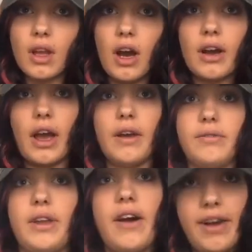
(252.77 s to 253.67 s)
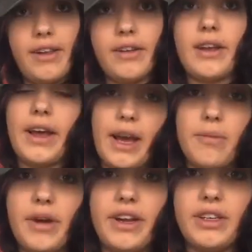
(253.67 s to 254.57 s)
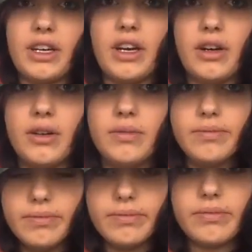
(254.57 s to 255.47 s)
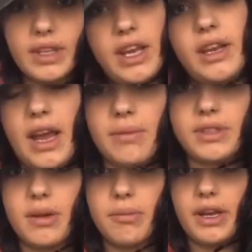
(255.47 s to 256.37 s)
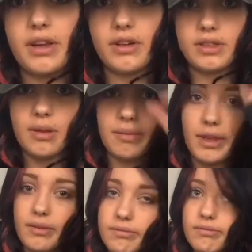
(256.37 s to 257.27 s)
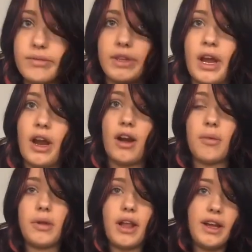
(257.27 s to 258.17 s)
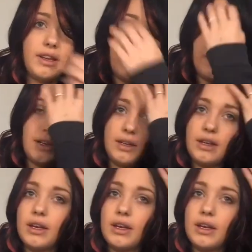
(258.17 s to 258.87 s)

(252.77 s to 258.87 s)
Okay, now I look like I'm ready to go kidnap somebody or something. Terrible idea.